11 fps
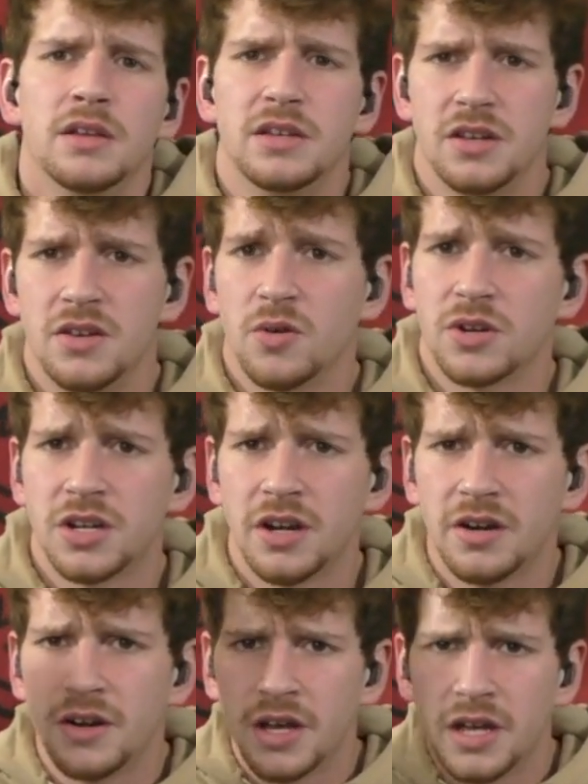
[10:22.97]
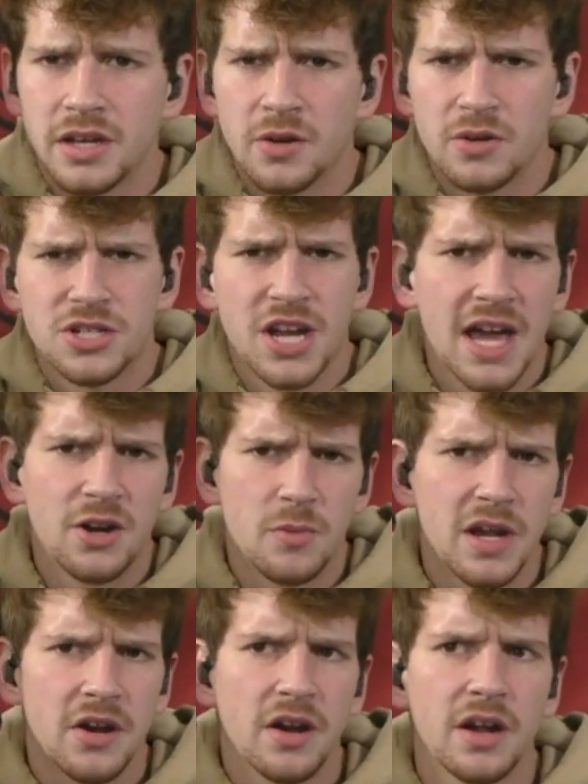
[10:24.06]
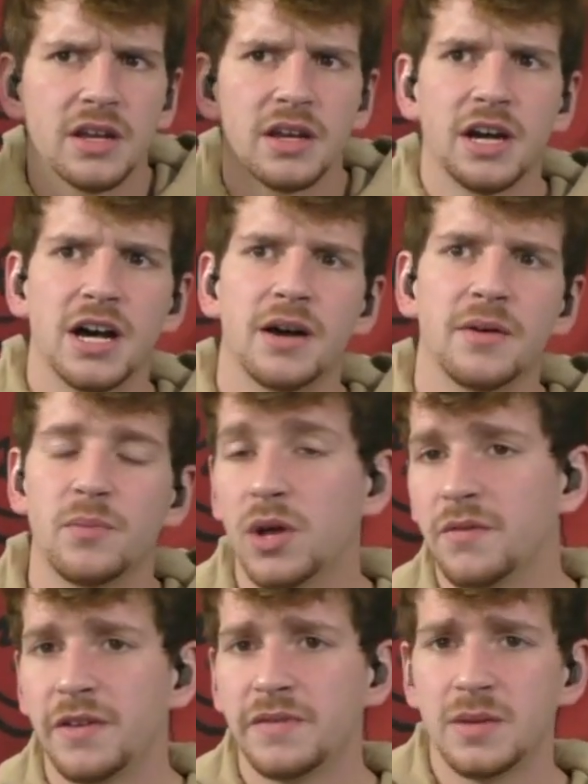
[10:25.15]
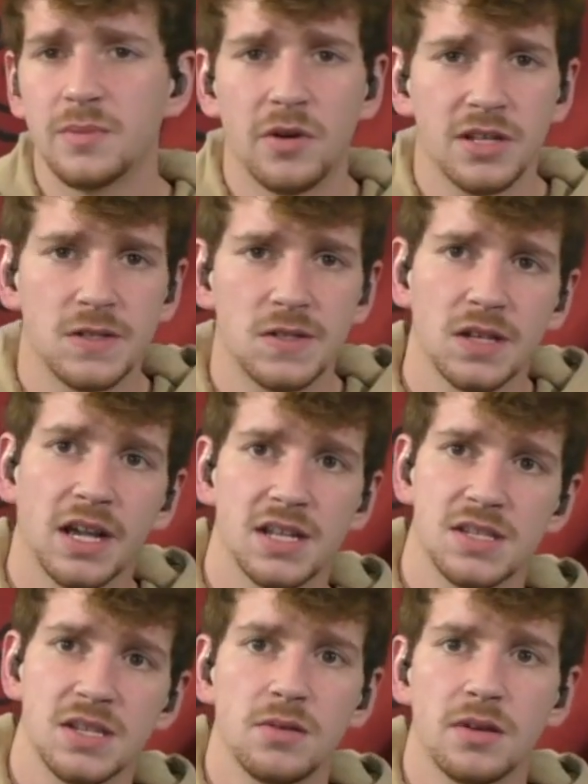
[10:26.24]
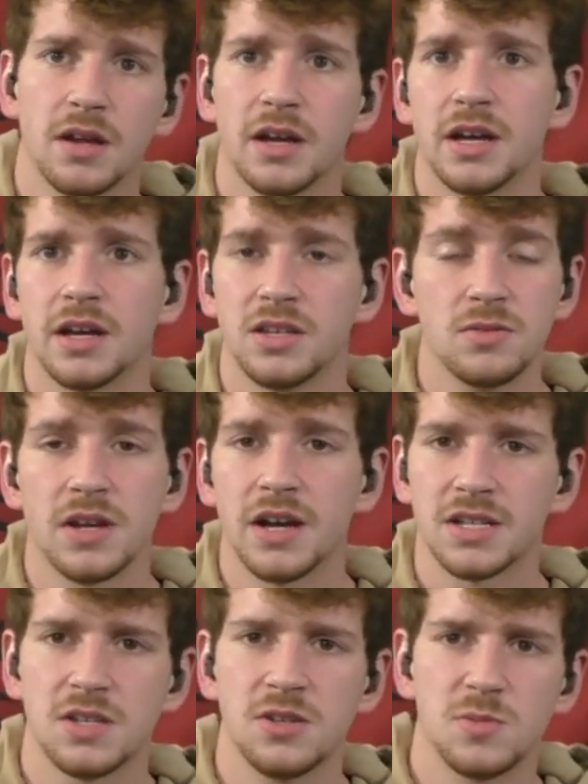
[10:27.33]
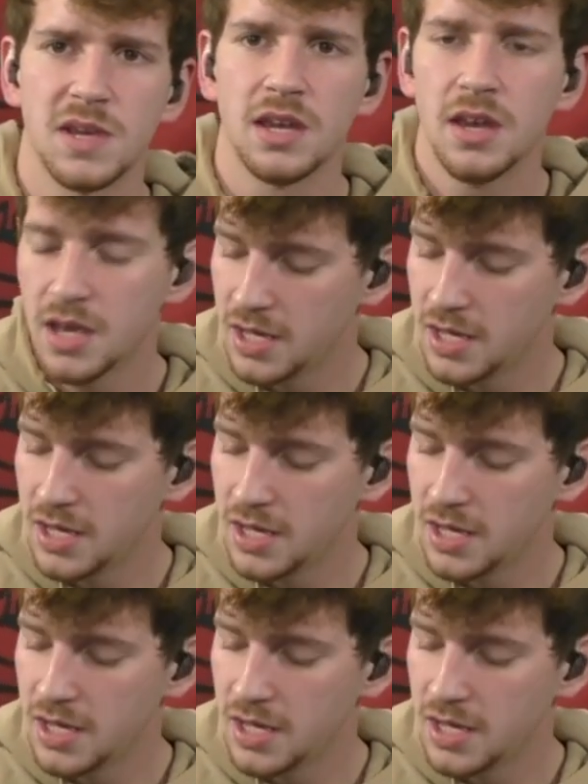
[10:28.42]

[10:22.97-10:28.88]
Norchad Omir put up 15 points against Utah, excuse me.